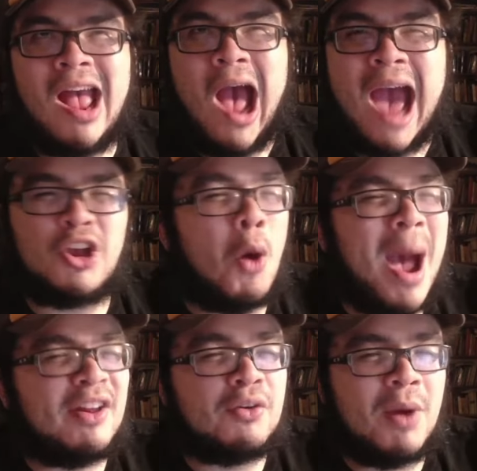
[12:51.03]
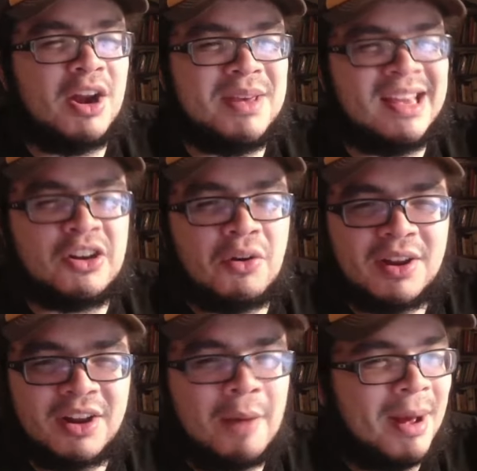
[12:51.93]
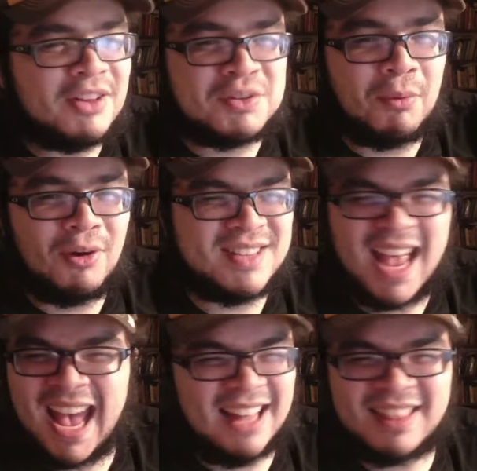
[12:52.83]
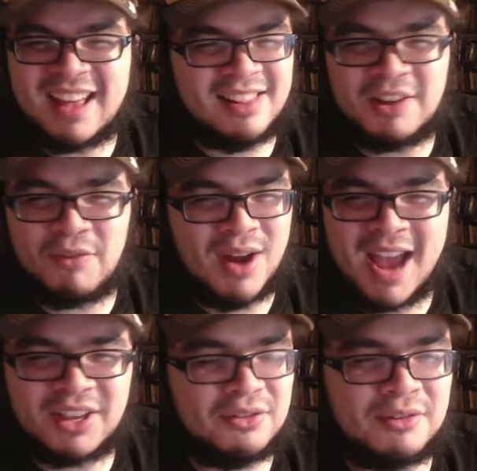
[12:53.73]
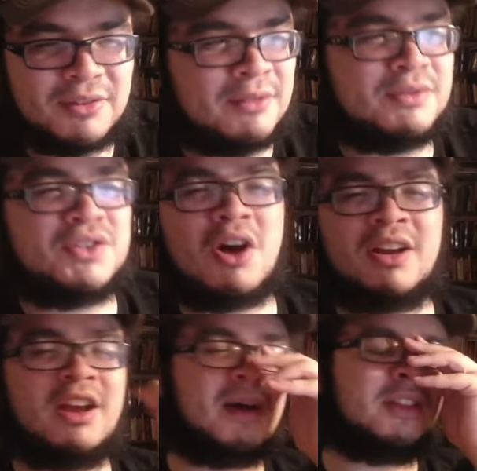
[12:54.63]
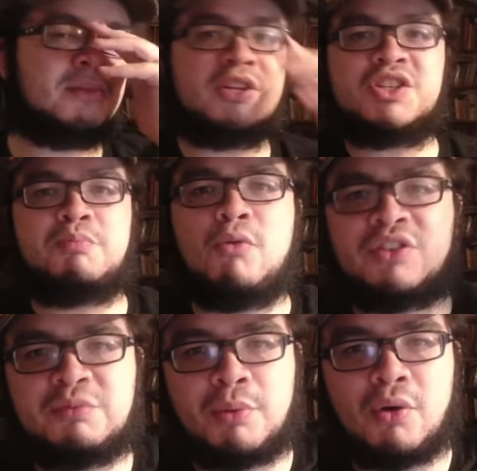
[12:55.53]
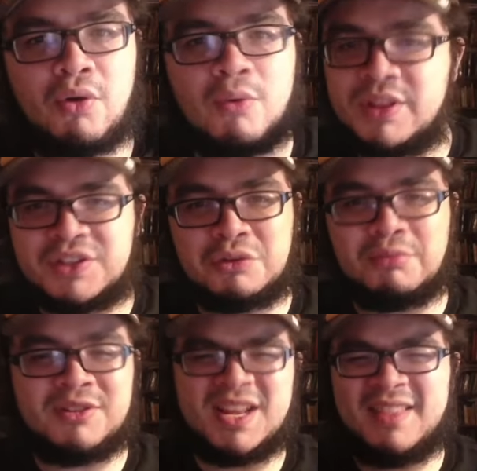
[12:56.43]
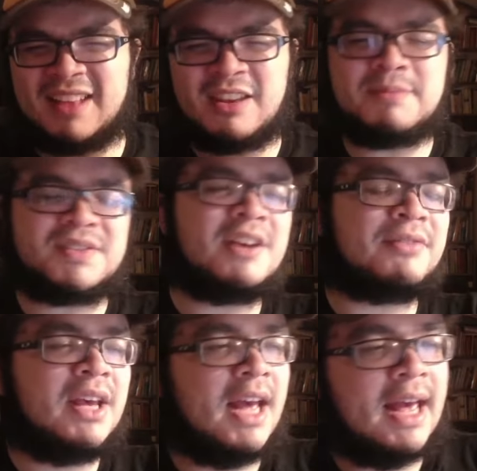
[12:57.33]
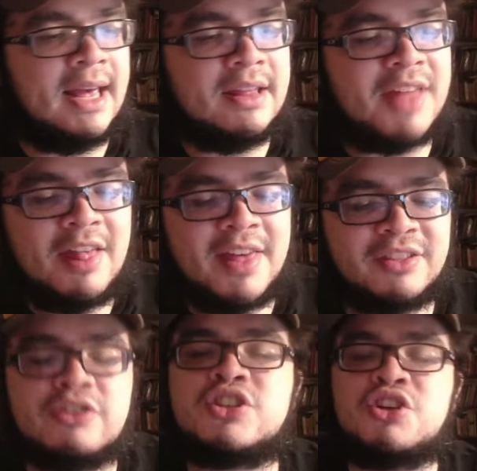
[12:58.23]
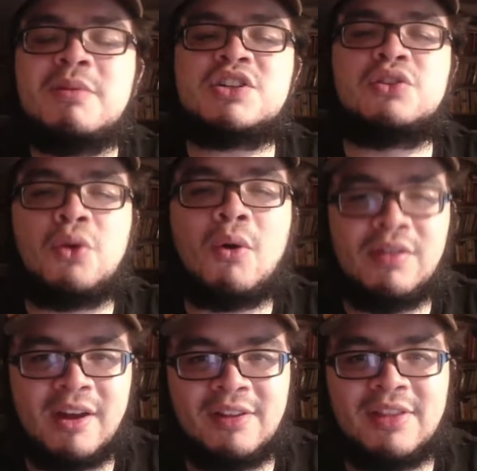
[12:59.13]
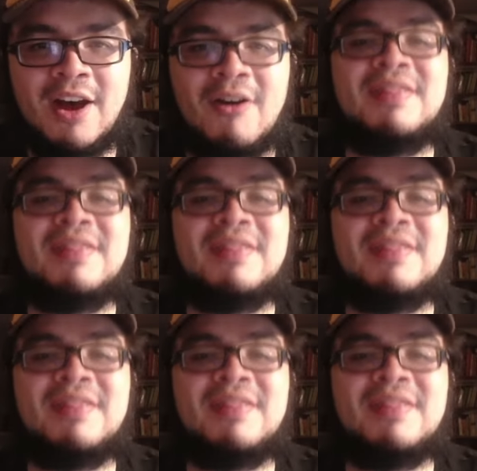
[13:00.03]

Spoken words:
I go out of their way to be ignorant about sports. I hate that, like, vernacular of talking about them. The sports bowl when the Super Bowl's on, that type of stuff. That, like, there's so much lore there, though. And